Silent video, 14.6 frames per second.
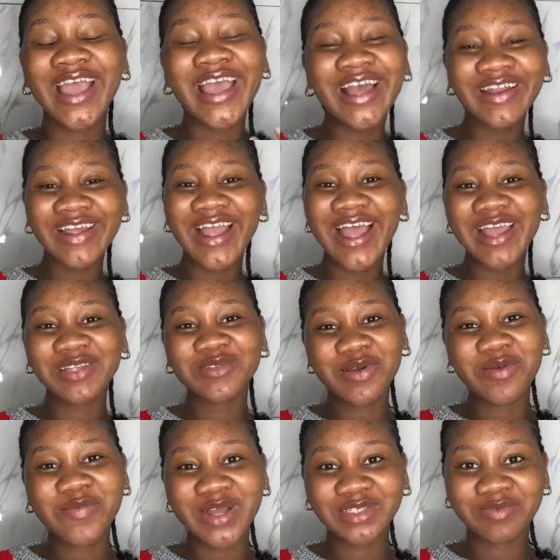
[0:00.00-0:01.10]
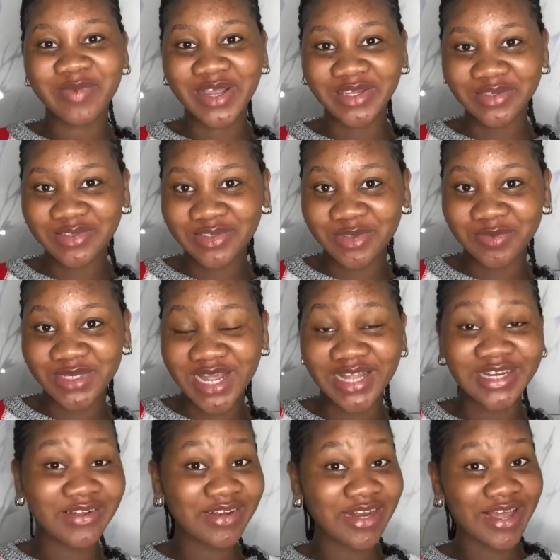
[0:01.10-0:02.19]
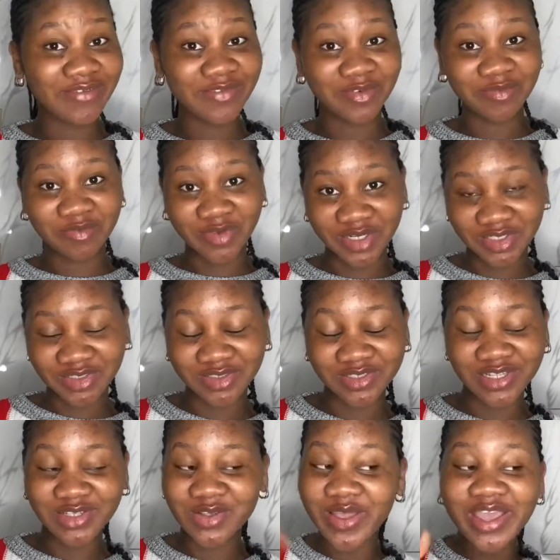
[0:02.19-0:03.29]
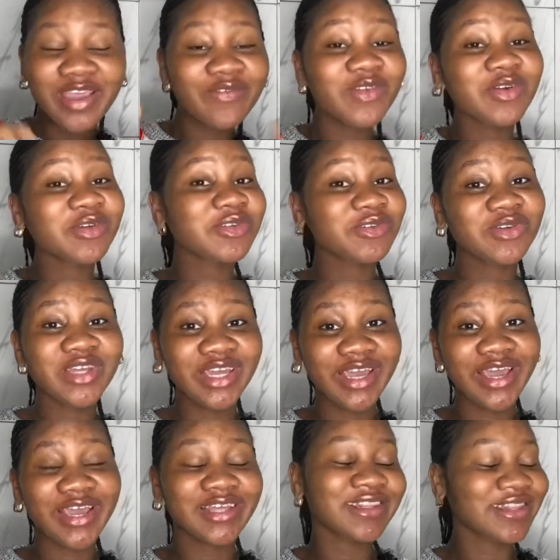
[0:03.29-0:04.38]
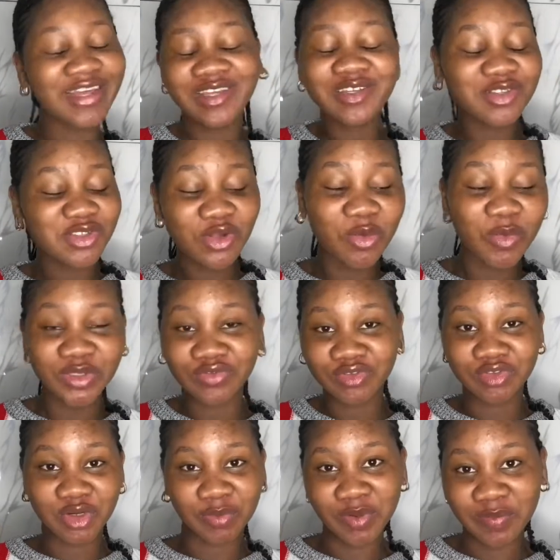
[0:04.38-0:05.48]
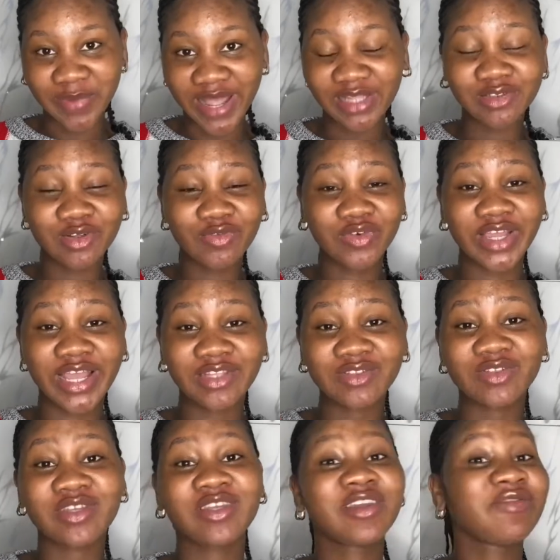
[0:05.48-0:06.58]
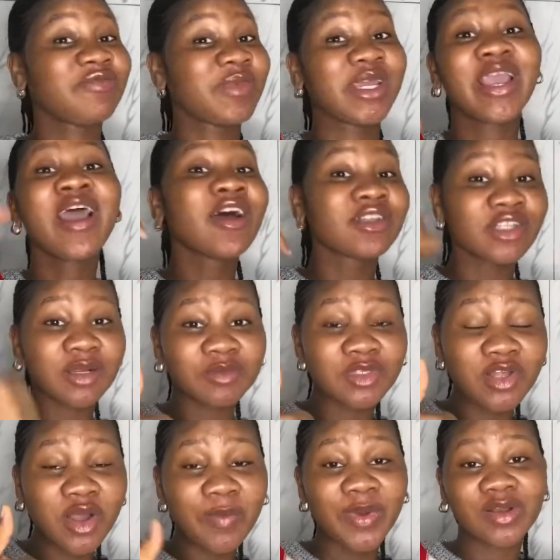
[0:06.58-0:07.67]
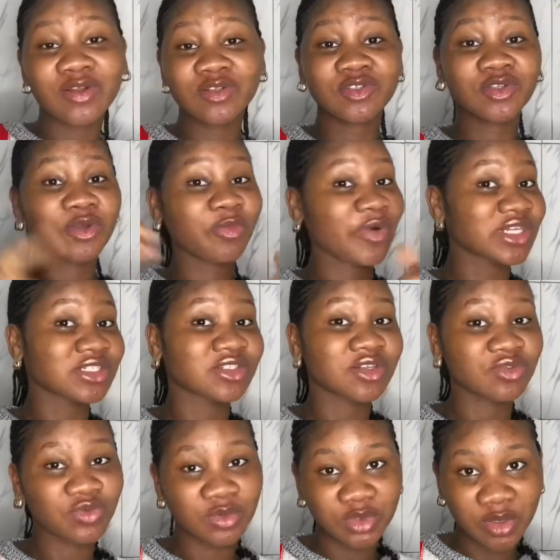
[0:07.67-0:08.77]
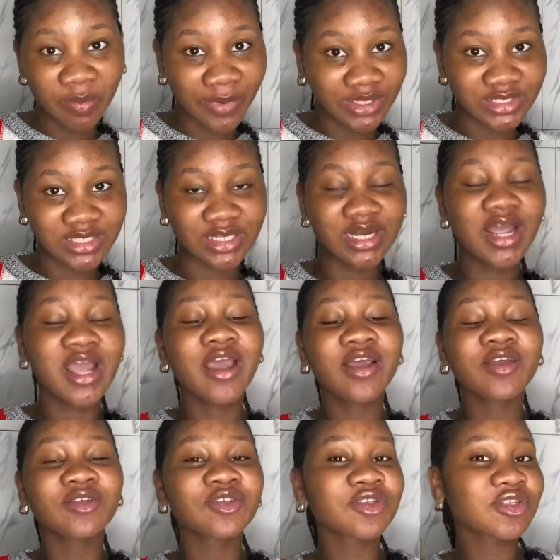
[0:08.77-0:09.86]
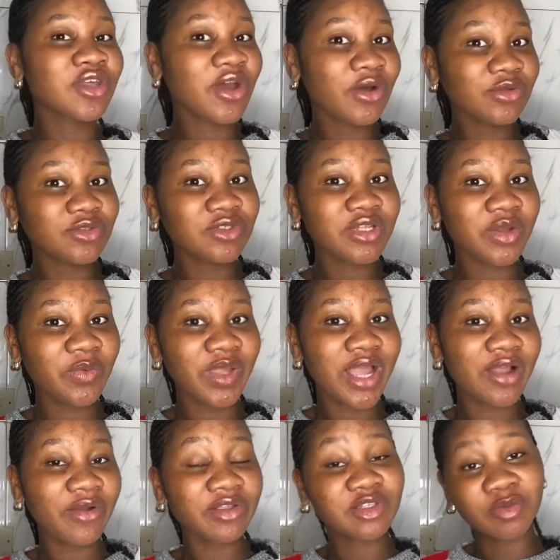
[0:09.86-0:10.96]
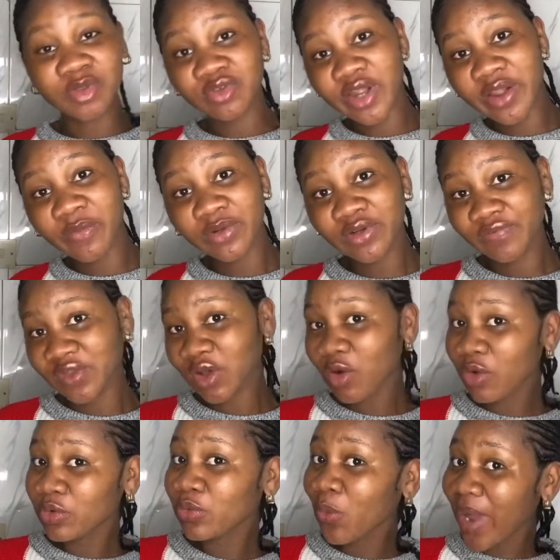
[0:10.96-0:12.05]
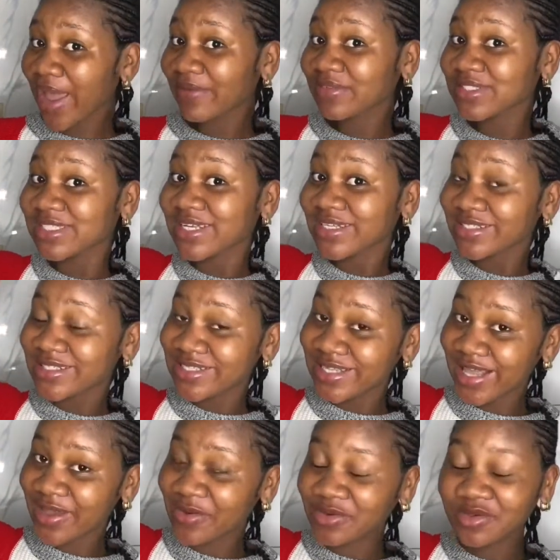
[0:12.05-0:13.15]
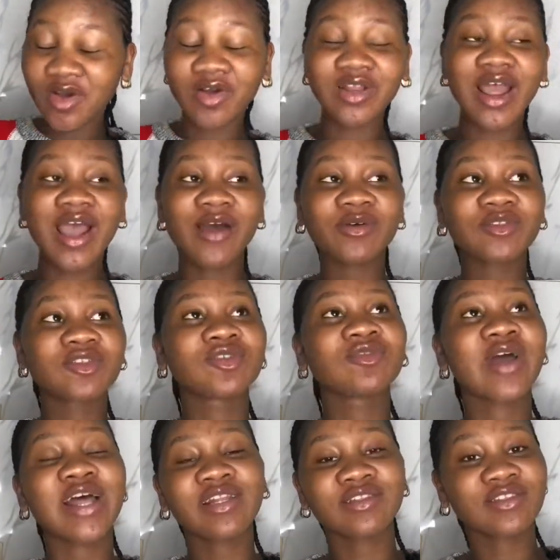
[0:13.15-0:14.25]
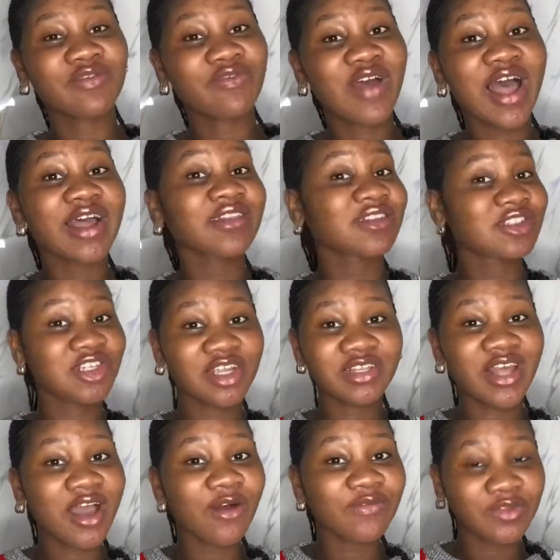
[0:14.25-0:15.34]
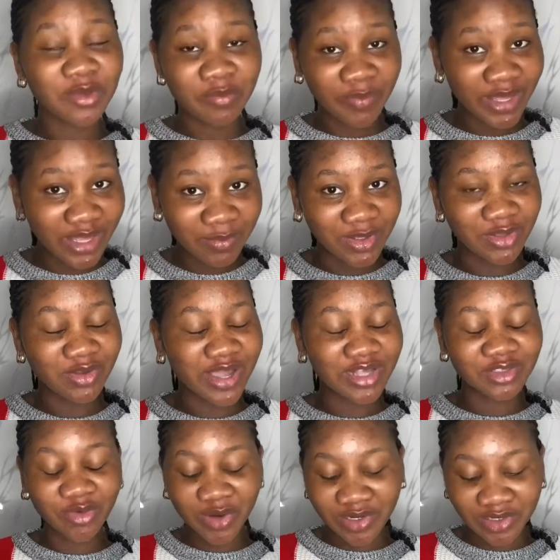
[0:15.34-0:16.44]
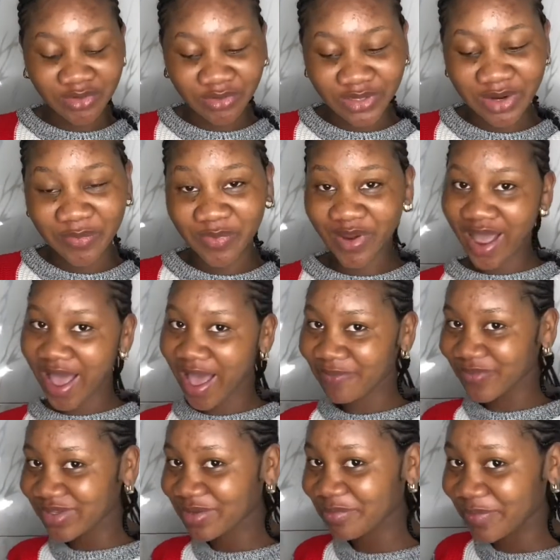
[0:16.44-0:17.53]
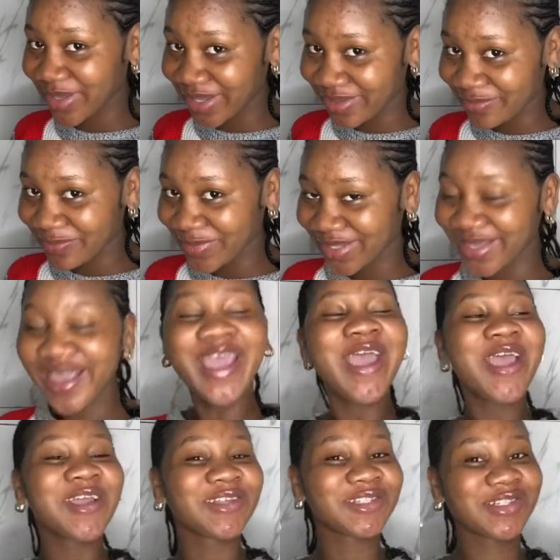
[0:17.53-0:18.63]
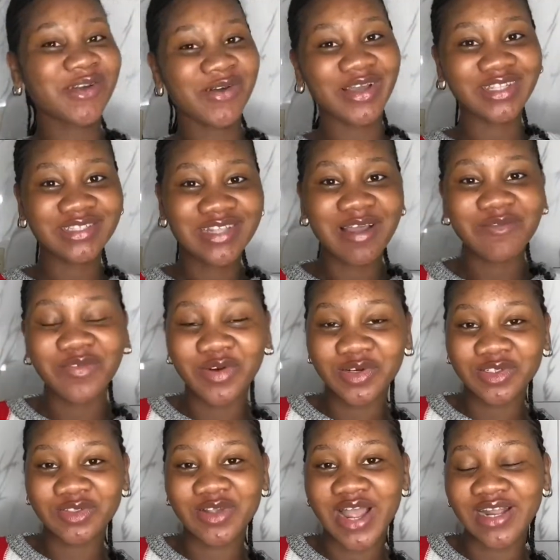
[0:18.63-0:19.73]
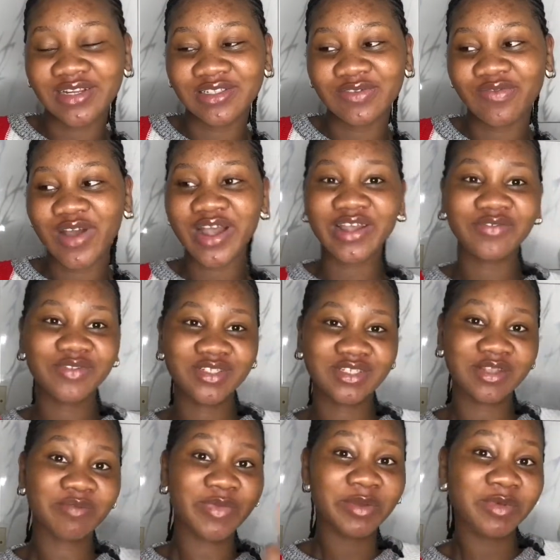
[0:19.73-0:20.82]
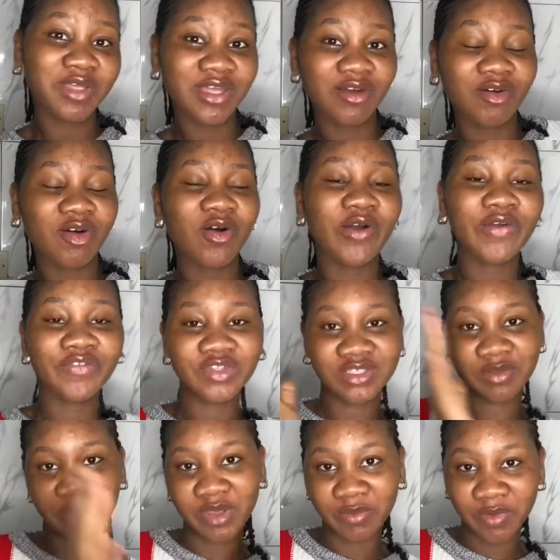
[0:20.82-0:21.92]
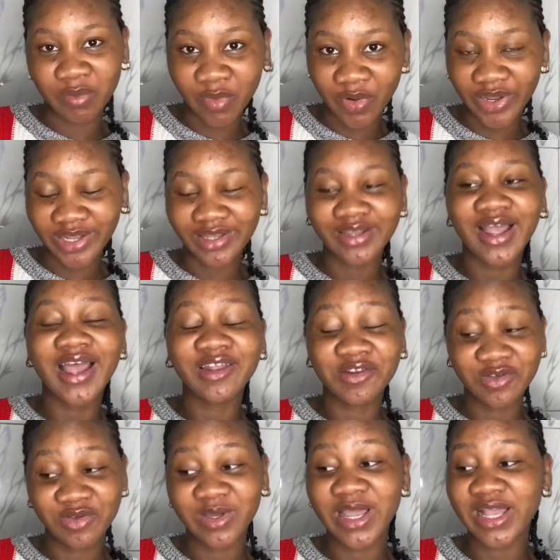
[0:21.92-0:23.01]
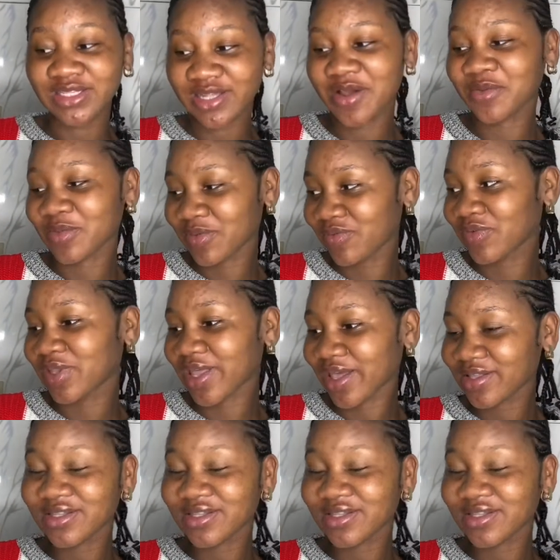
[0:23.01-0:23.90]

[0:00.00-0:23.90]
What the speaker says: Hello guys, welcome back to my YouTube channel Life of Precious. So if you're new here, thank you so much for dropping by. Do not forget to give me thumbs up and also press the subscription button. So today we are going to be trying one of the old wives' tale on how to identify the gender of the baby. You guys already know that we're having a baby, so it's time for us to identify if it's a baby girl or if it's a baby boy. I know you guys can't for that.